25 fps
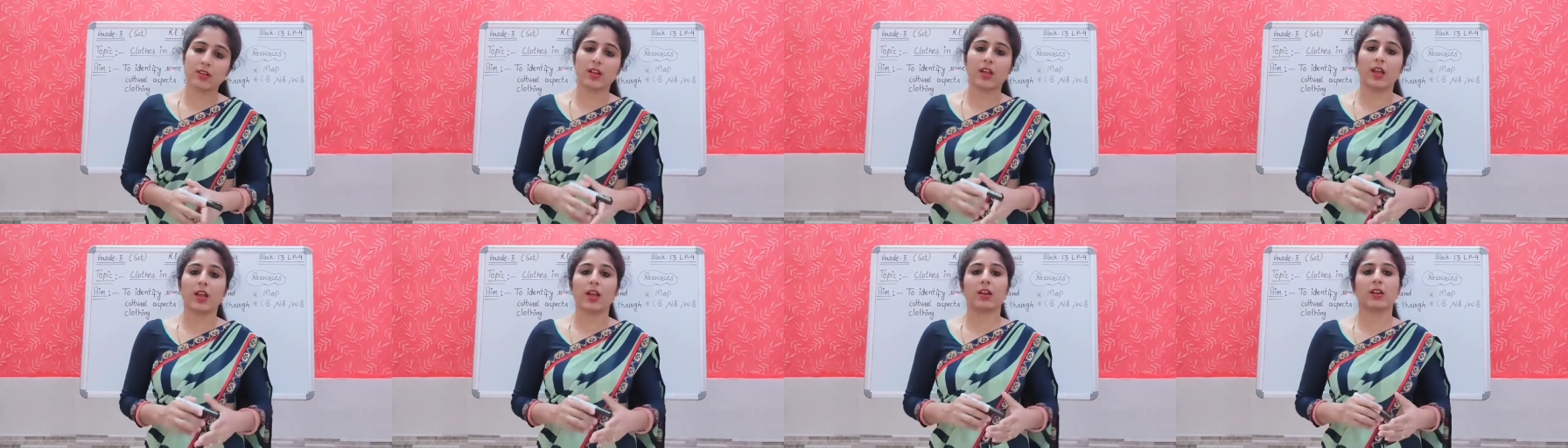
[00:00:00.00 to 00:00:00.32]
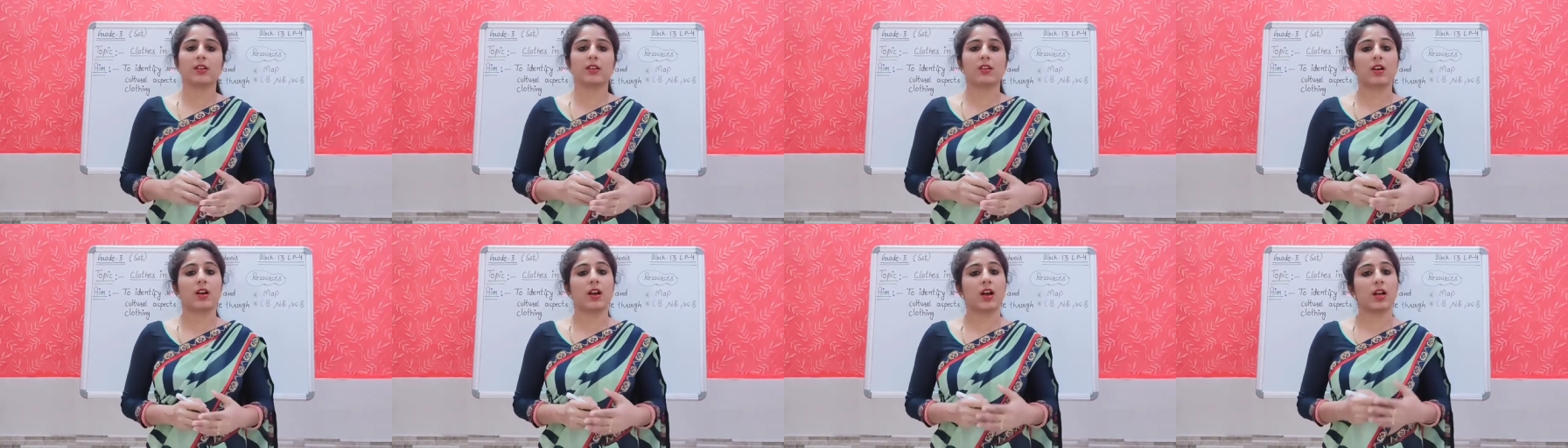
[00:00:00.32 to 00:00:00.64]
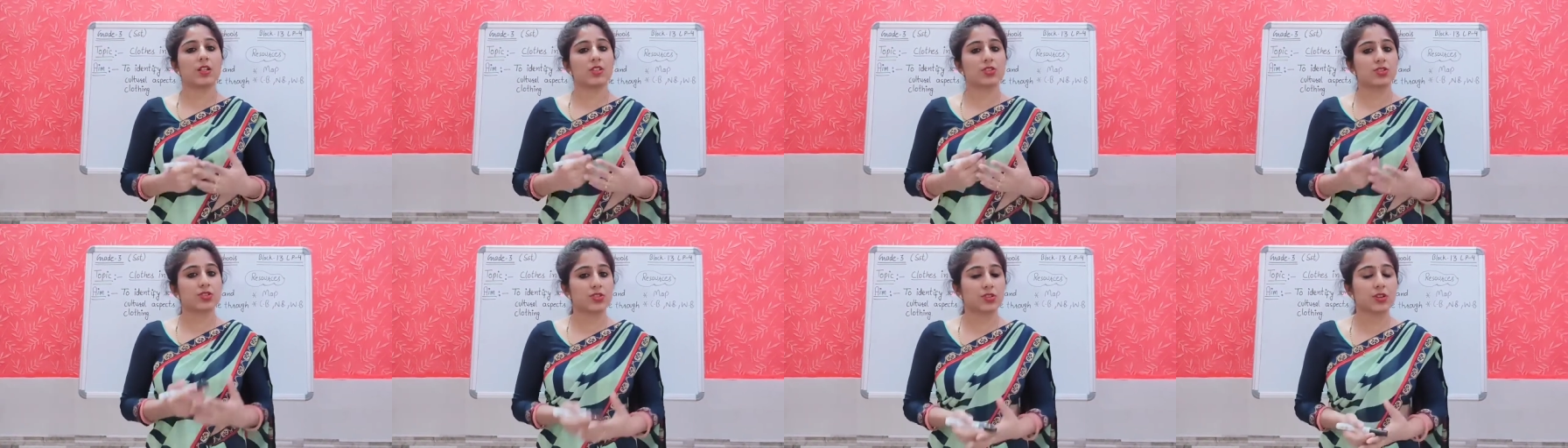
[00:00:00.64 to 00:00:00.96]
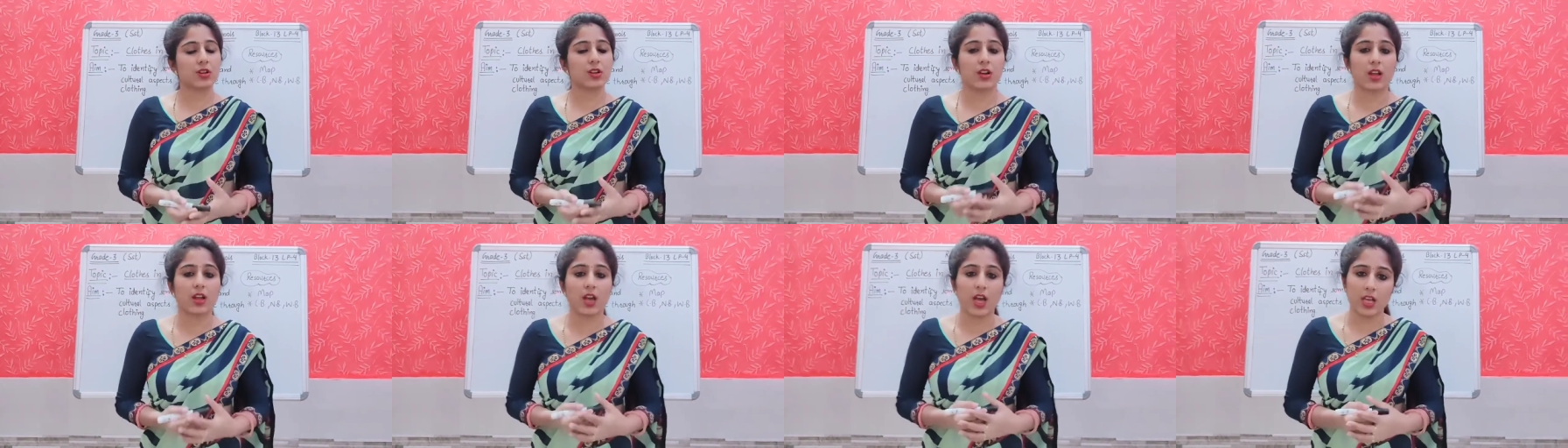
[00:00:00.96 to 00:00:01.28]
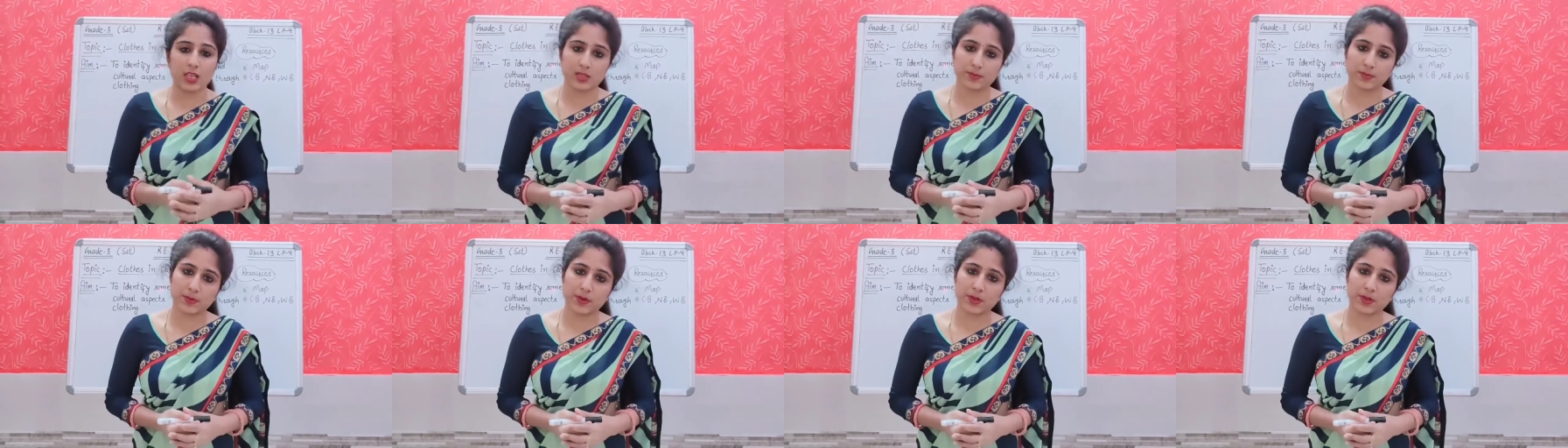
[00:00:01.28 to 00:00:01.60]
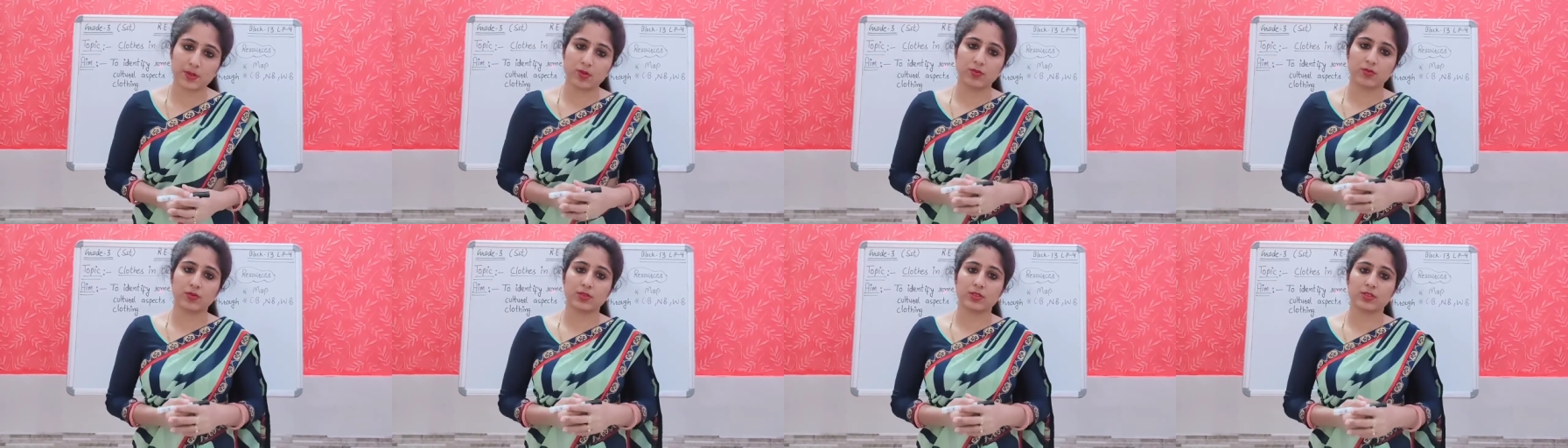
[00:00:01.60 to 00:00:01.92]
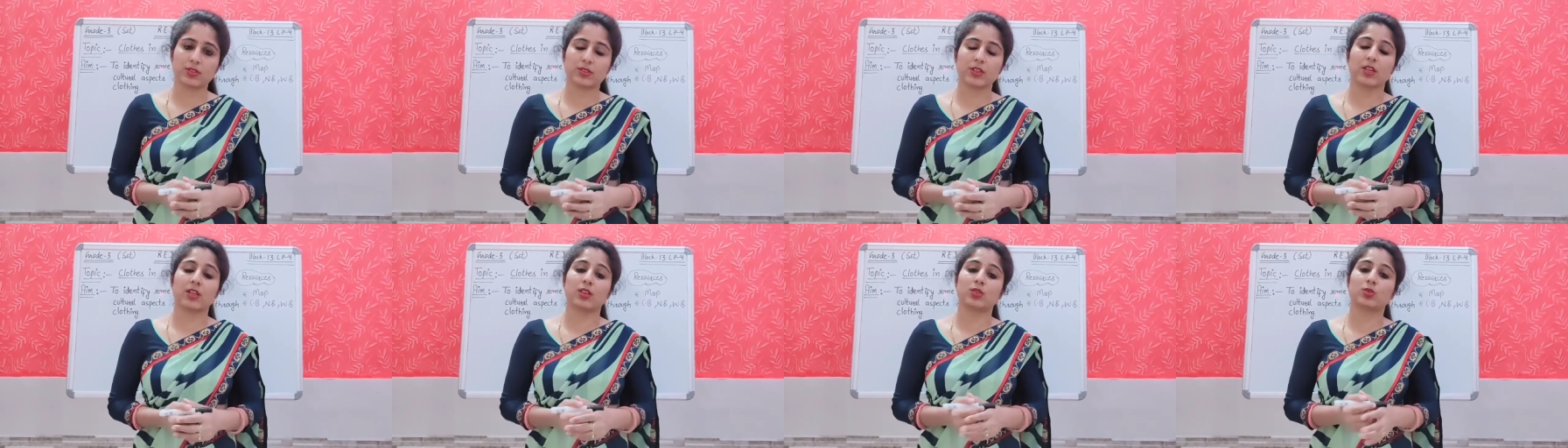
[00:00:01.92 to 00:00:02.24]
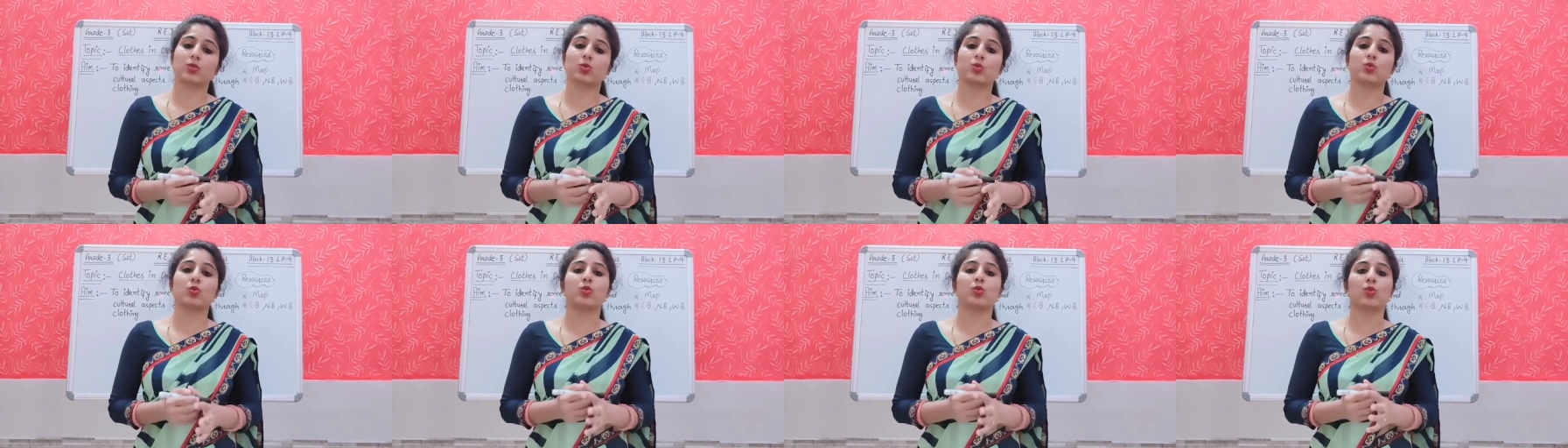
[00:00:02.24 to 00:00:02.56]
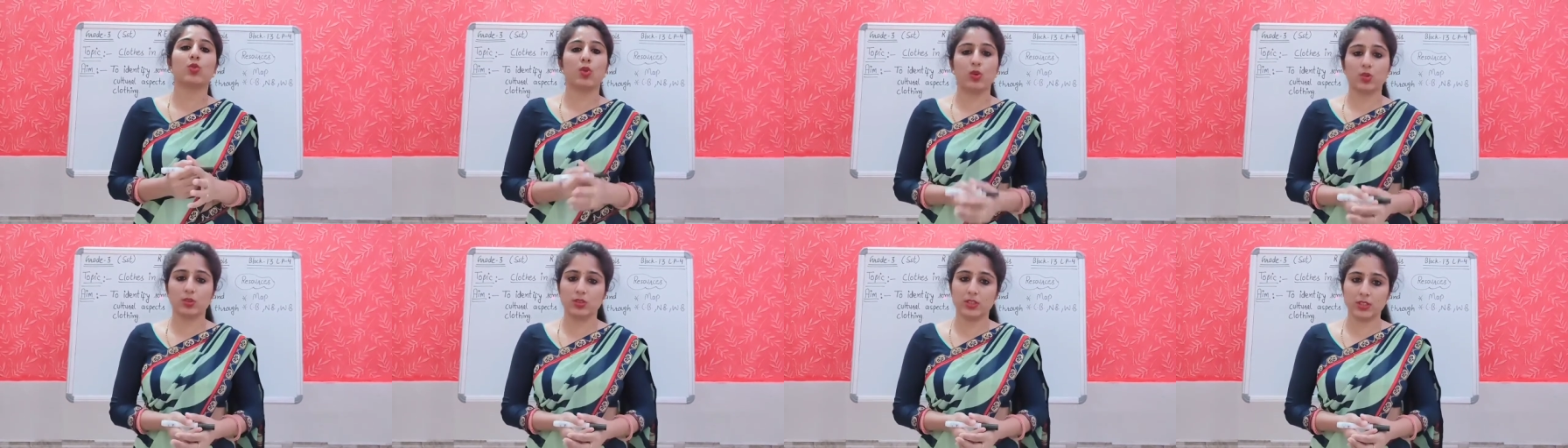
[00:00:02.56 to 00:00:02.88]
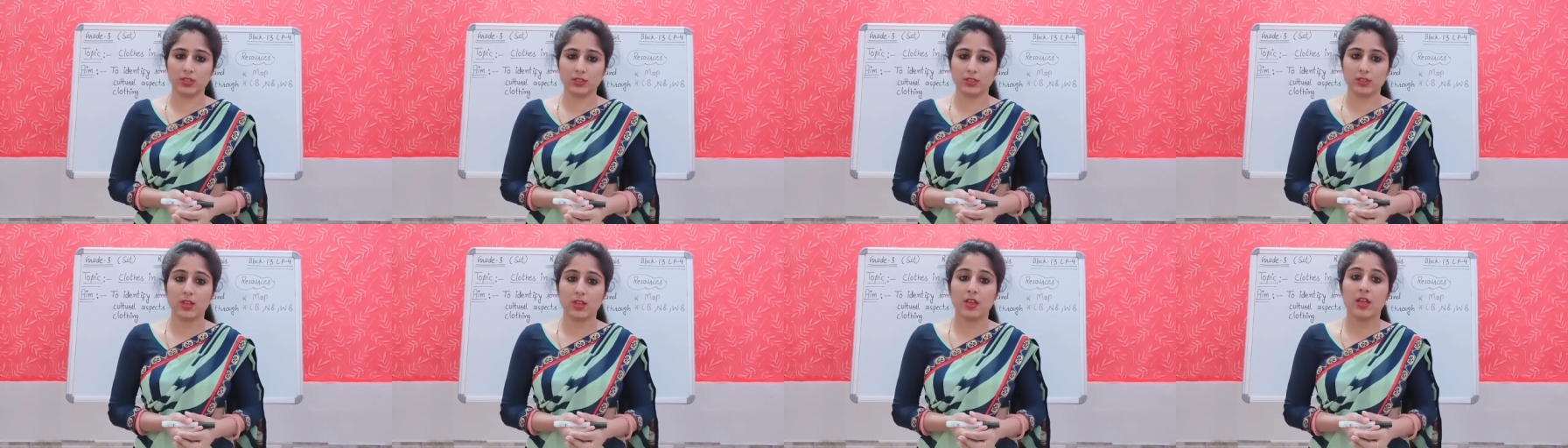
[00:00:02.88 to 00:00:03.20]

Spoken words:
and cultural aspect of a state through clothing.